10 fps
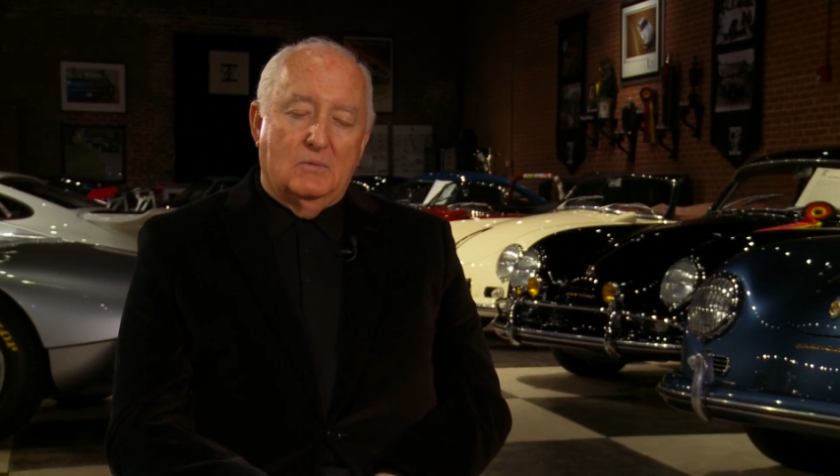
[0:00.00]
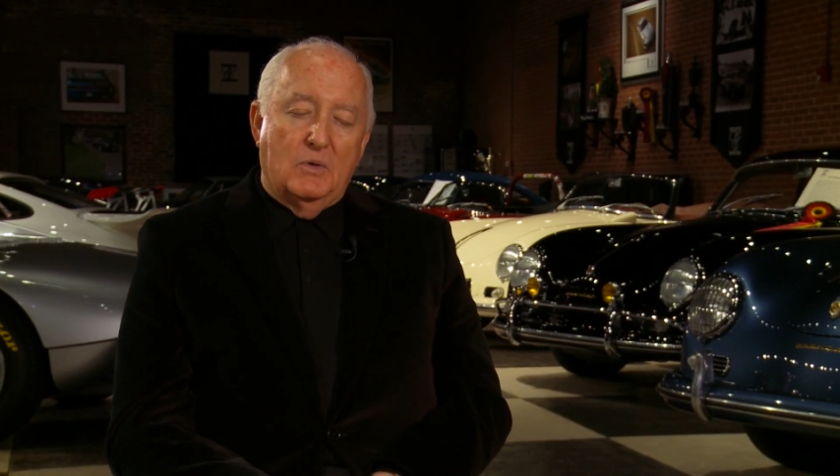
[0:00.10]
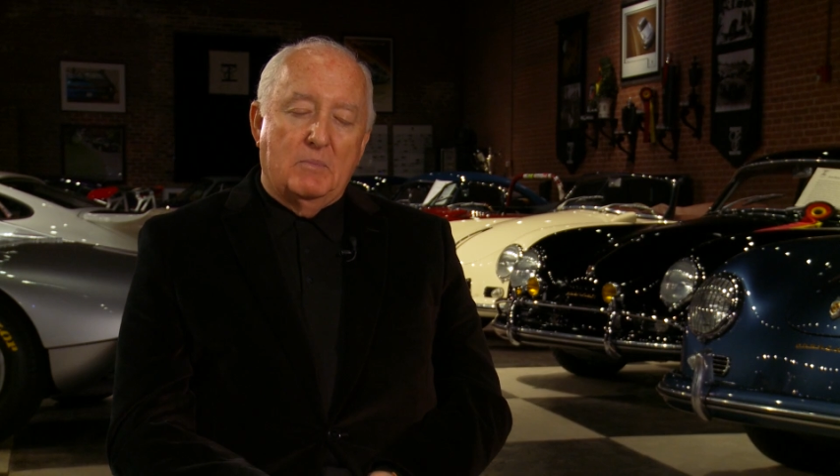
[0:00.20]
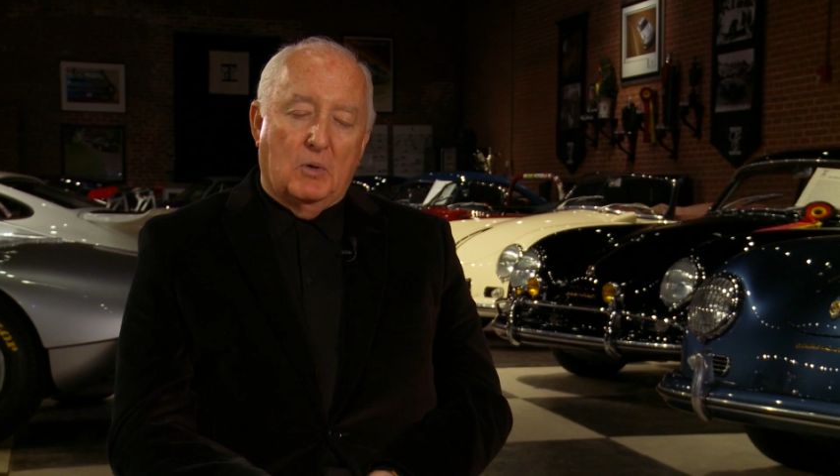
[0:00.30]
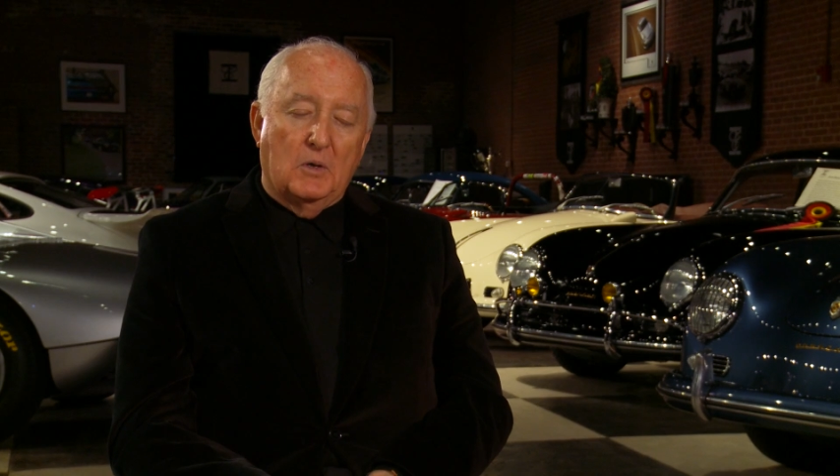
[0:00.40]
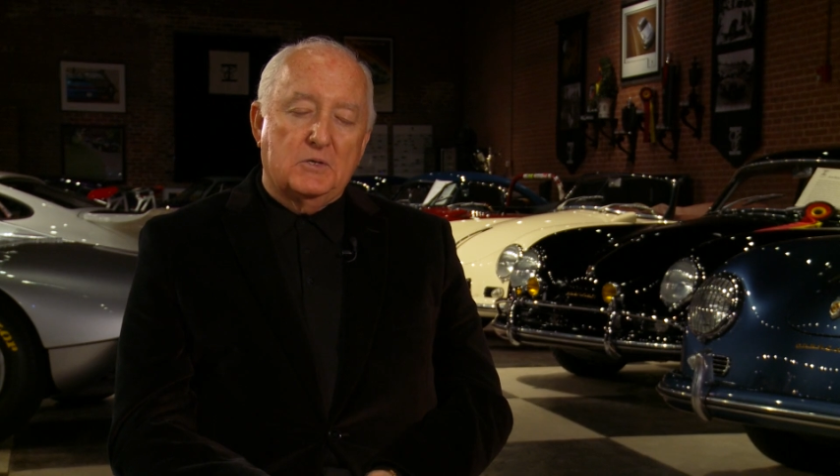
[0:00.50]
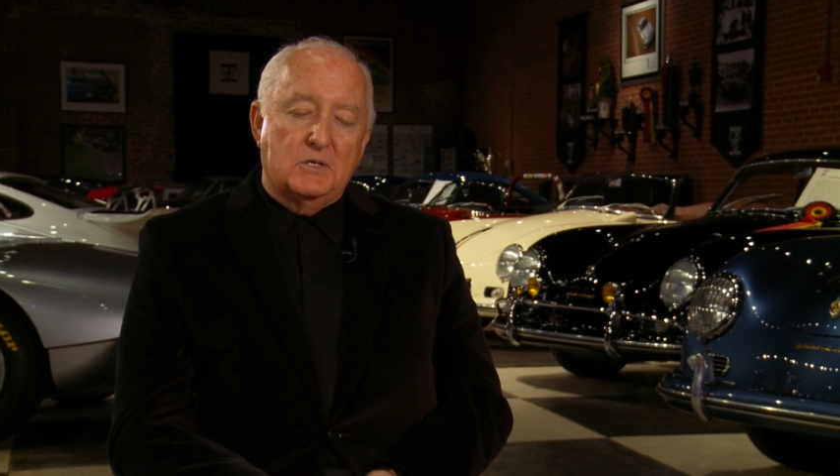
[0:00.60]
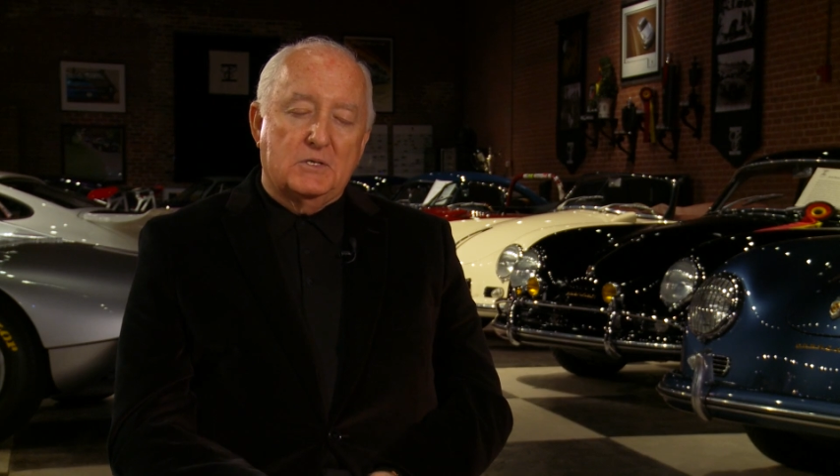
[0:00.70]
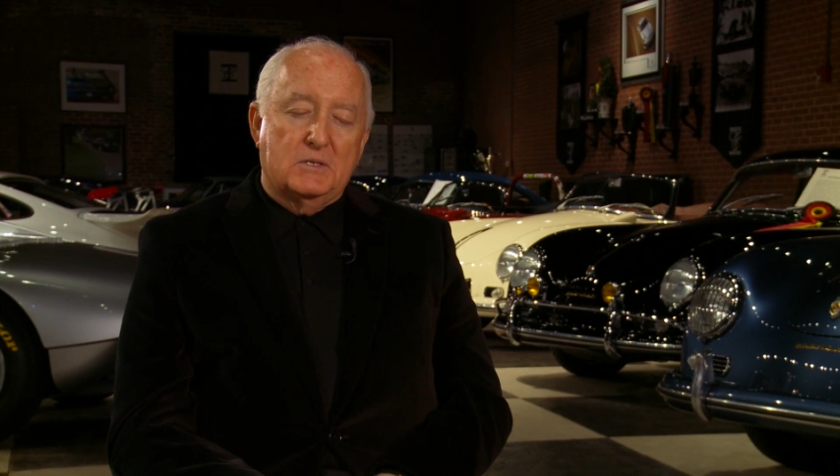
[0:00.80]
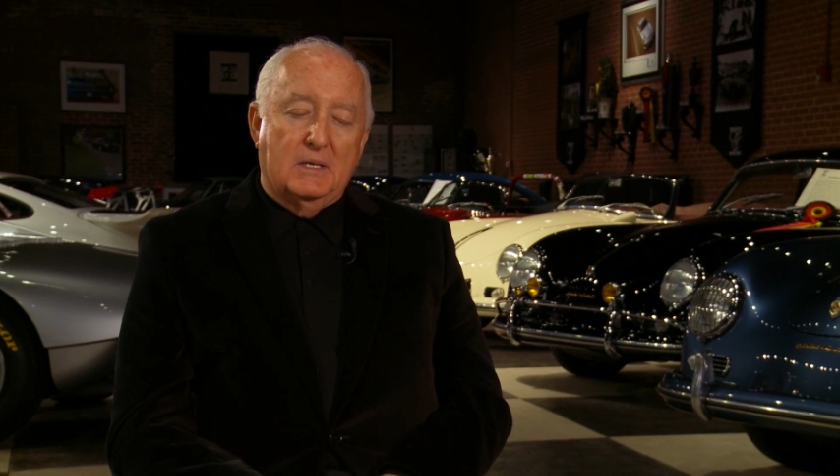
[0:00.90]
we
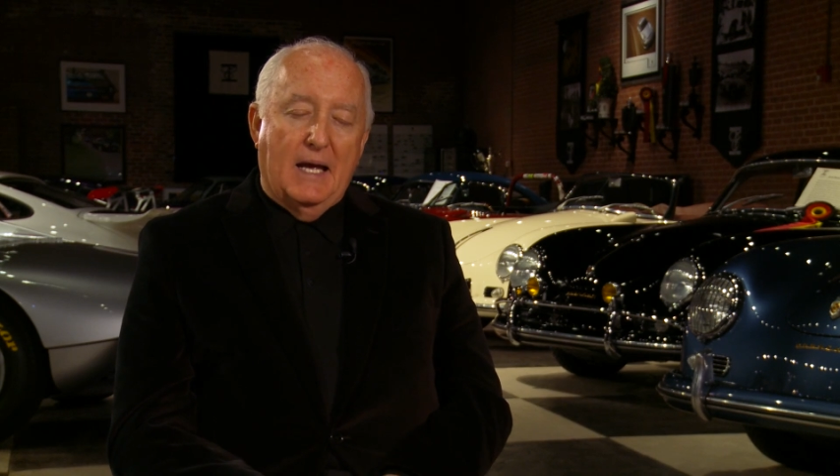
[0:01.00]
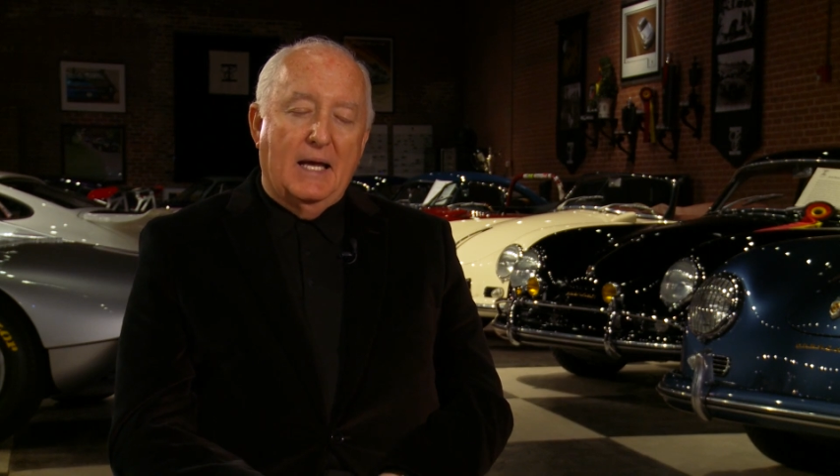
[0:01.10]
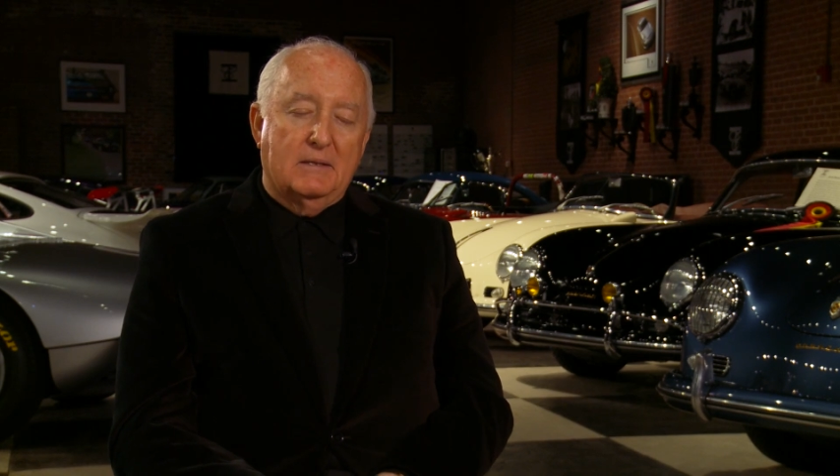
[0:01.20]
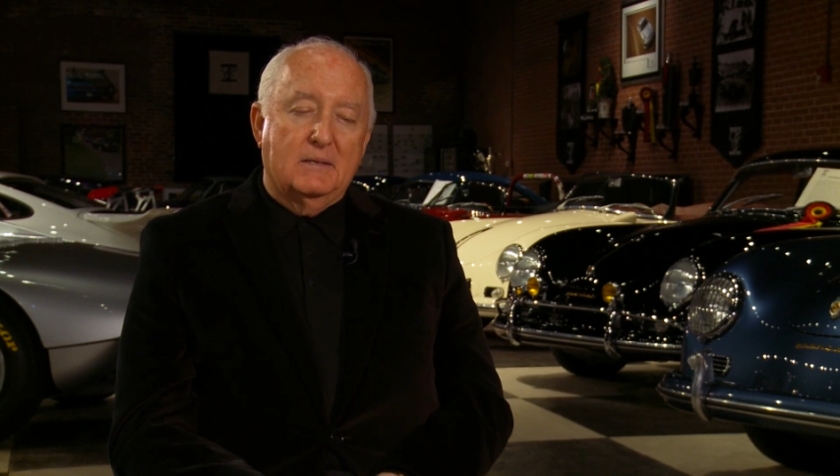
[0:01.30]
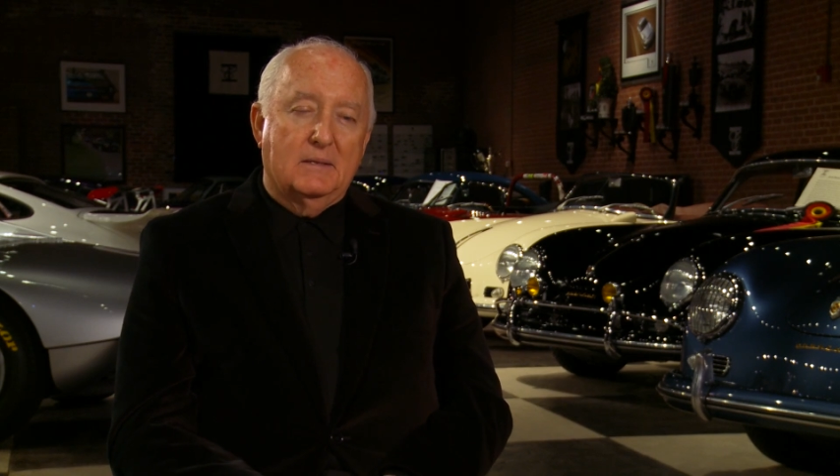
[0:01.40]
purchased at